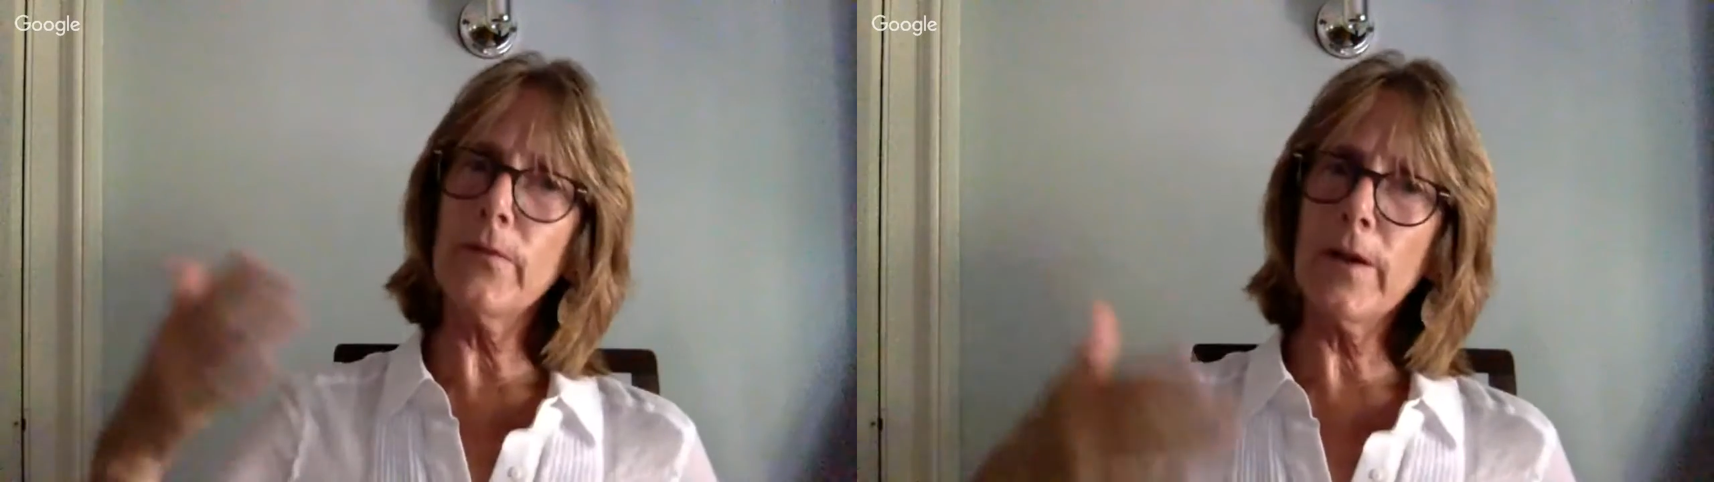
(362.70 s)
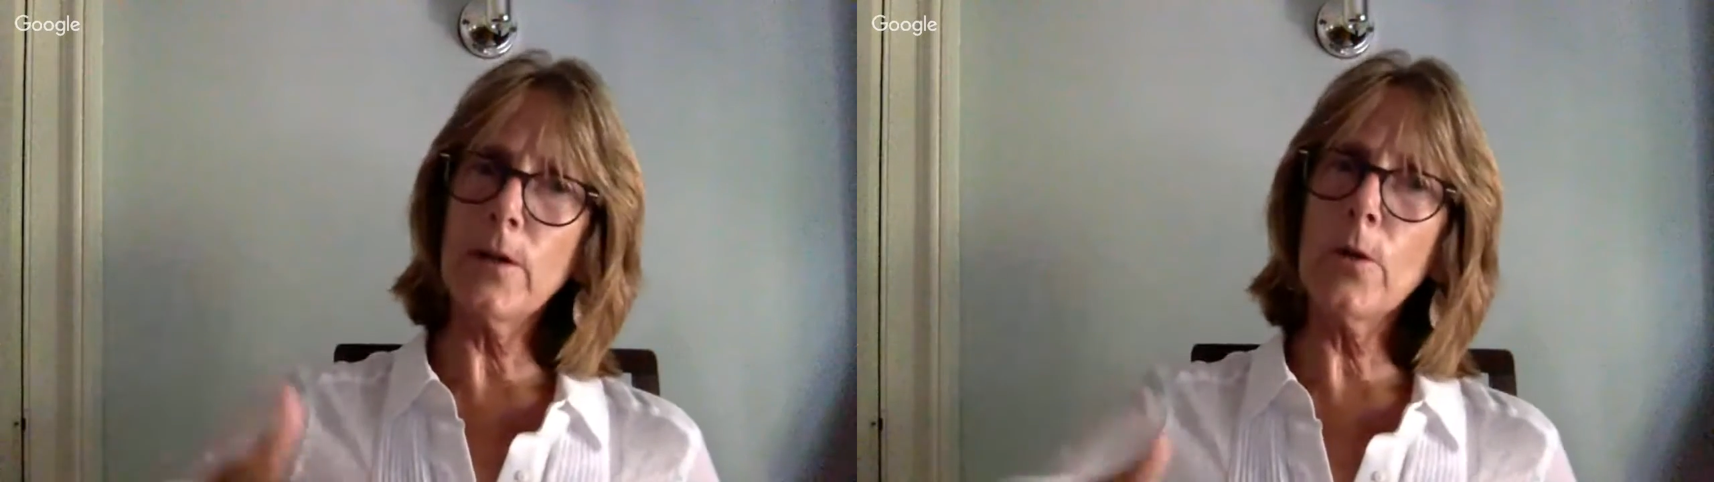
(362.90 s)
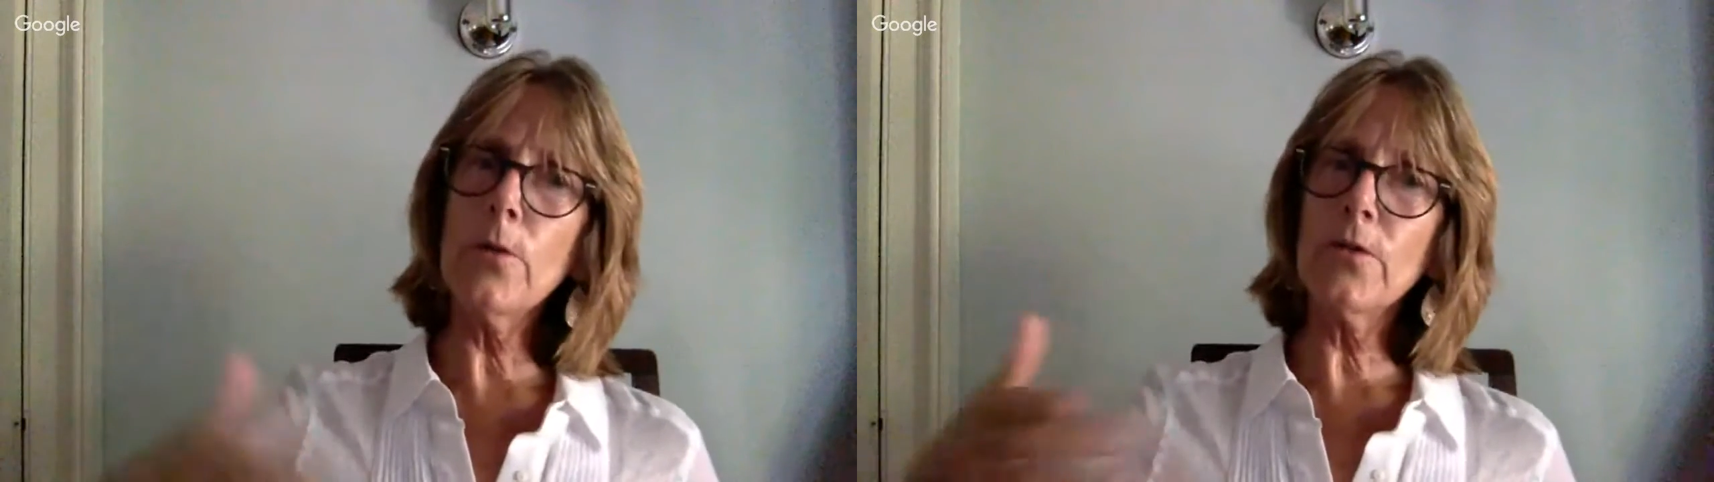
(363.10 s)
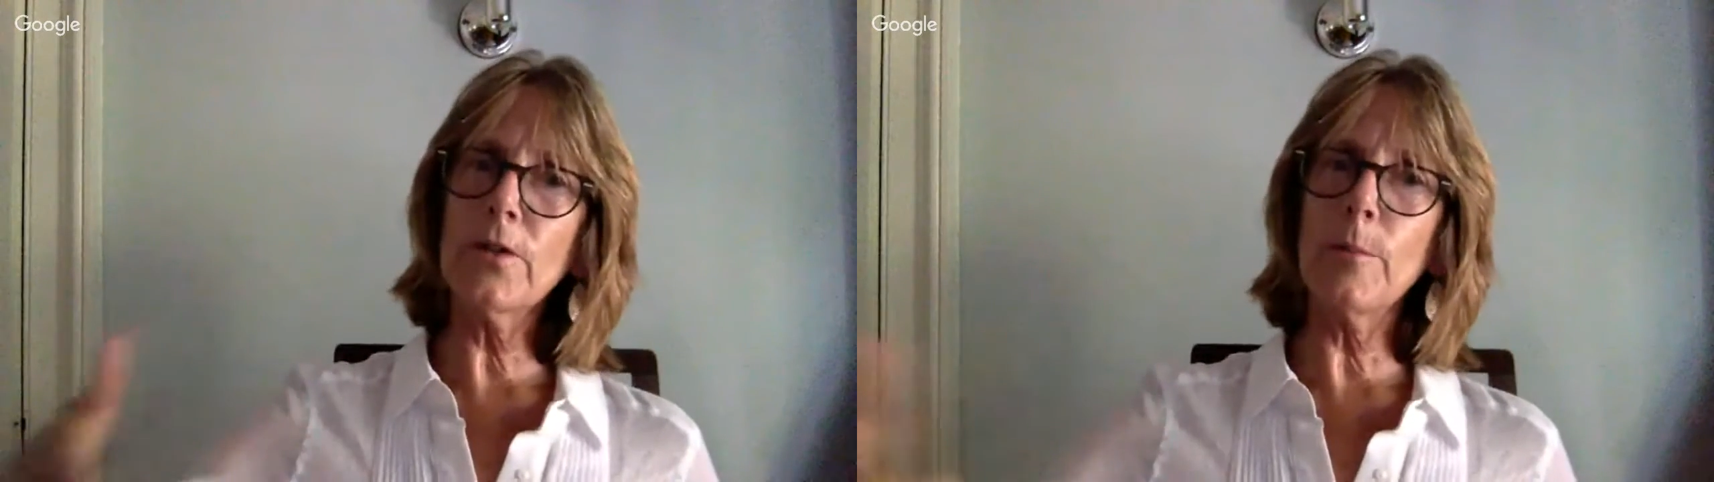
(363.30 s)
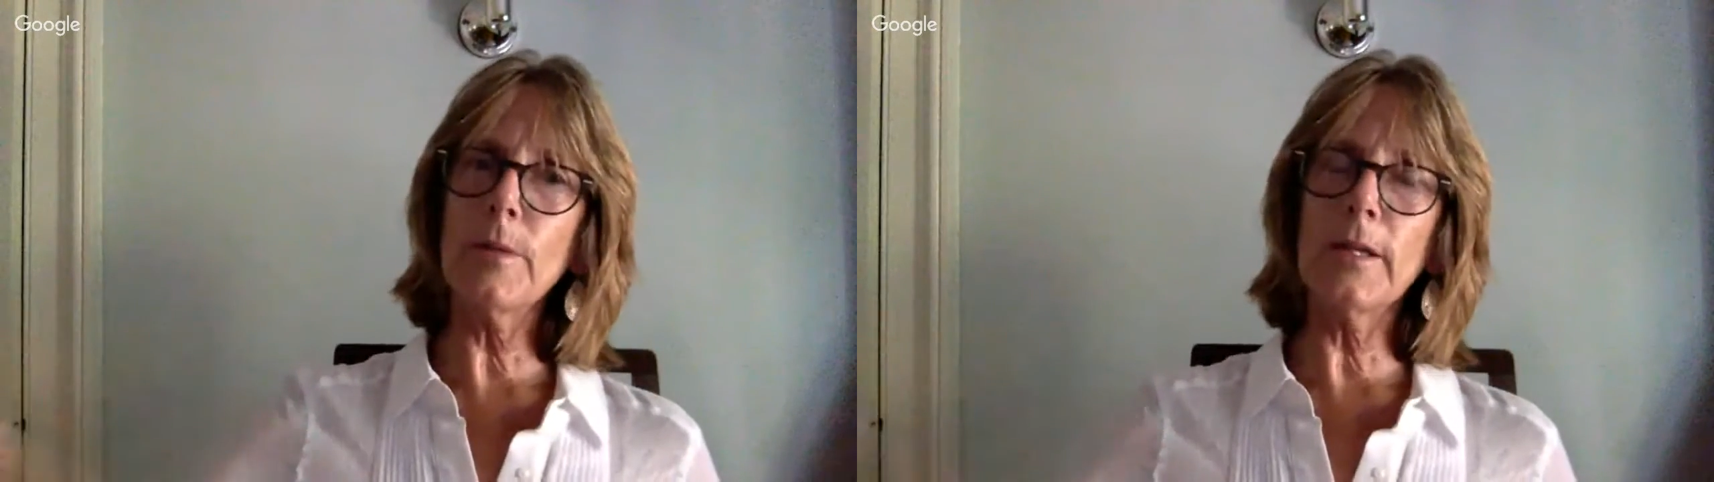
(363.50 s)
I know there's
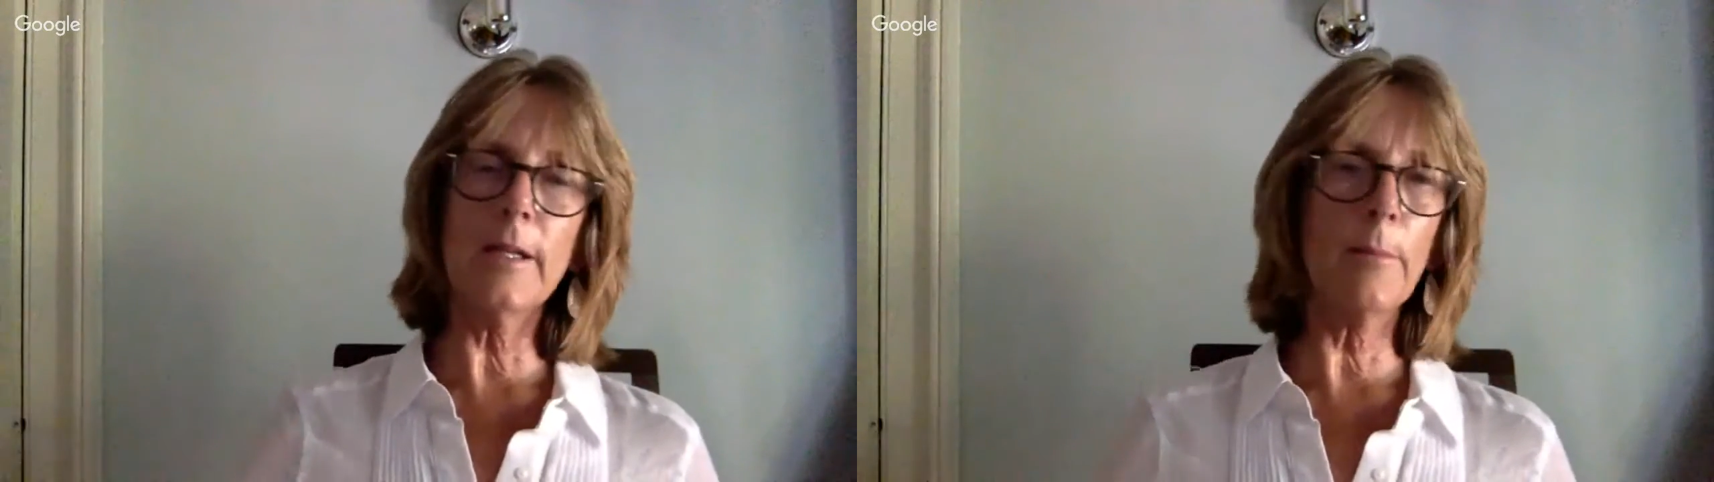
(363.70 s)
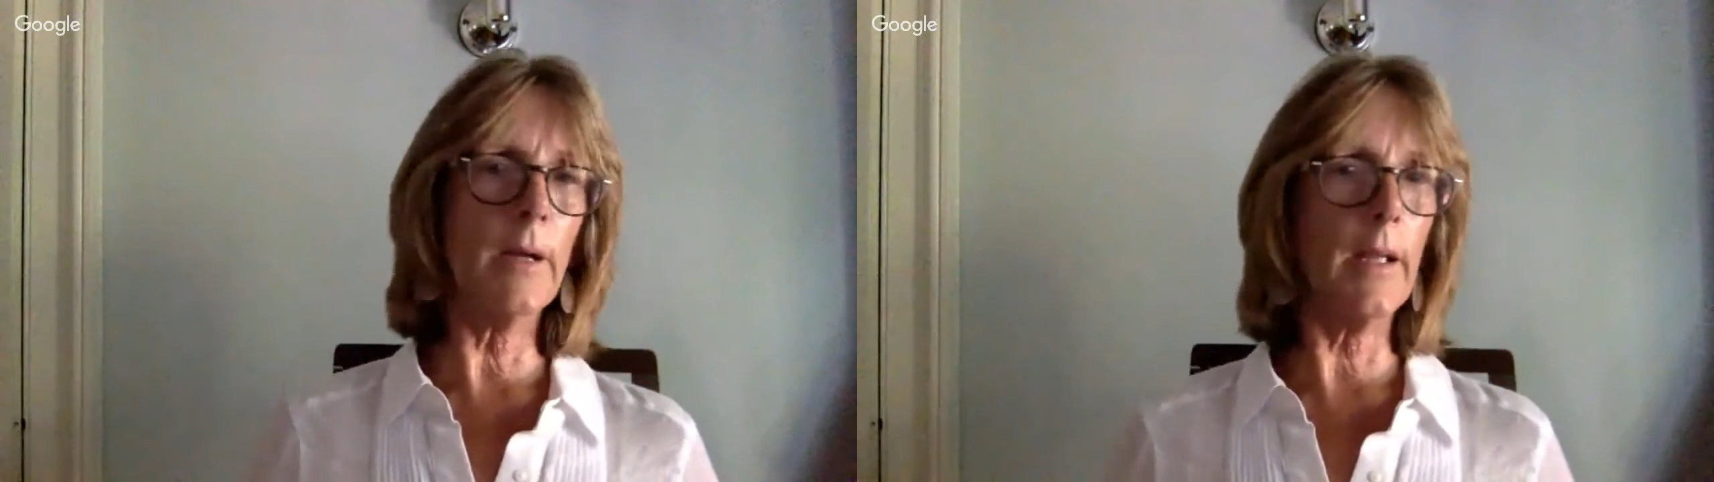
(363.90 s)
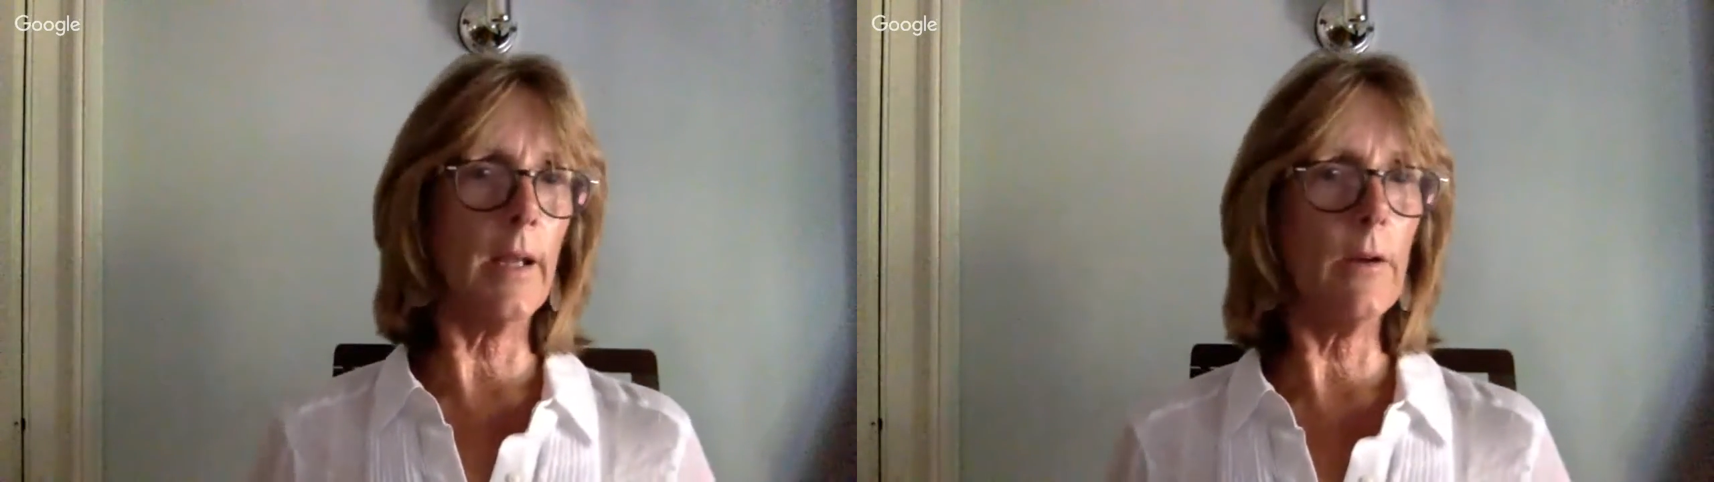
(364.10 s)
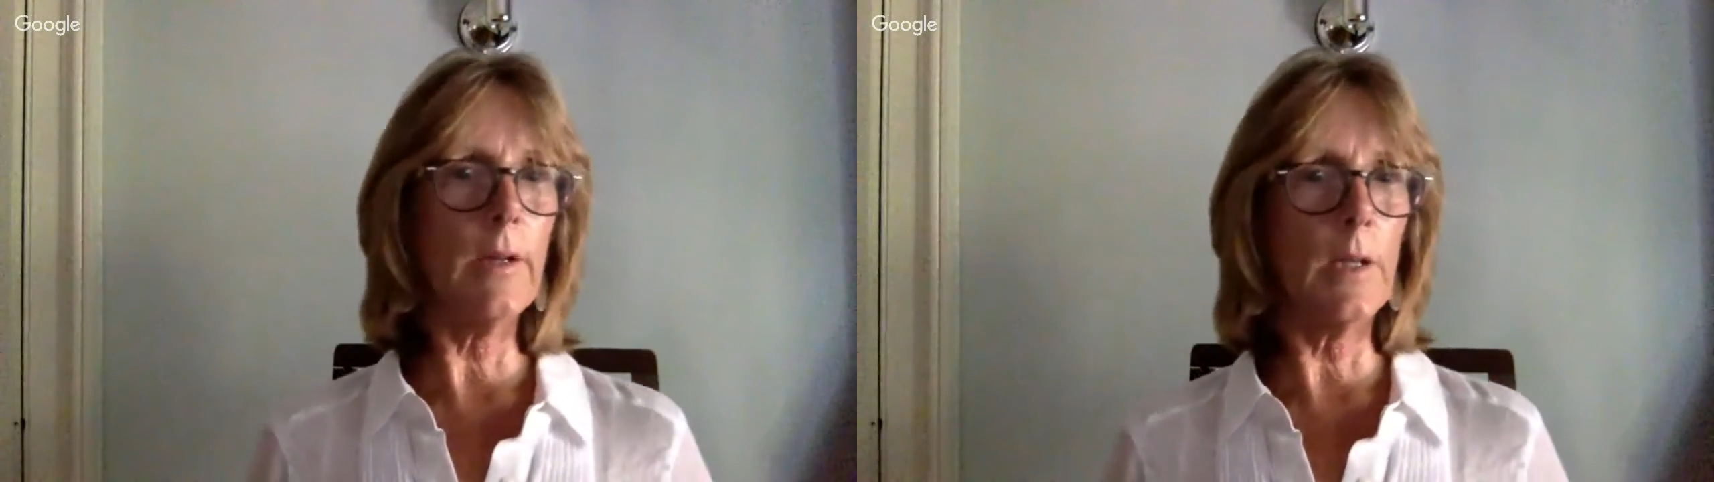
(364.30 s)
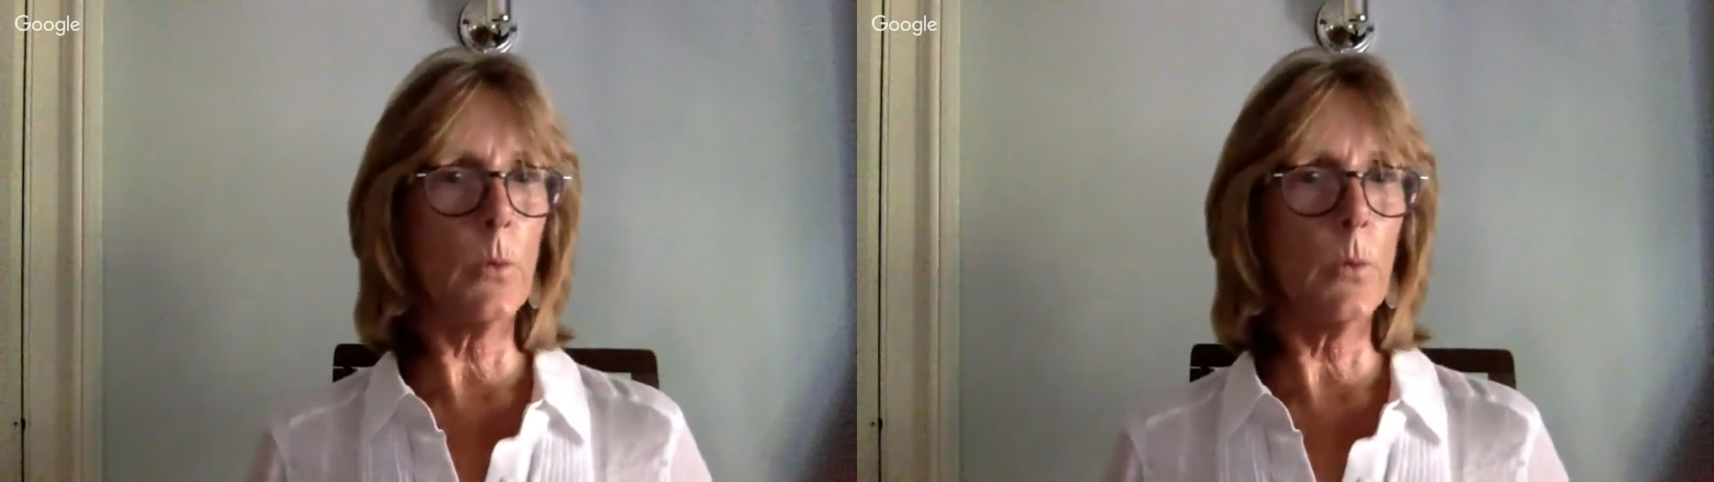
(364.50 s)
somebody in my area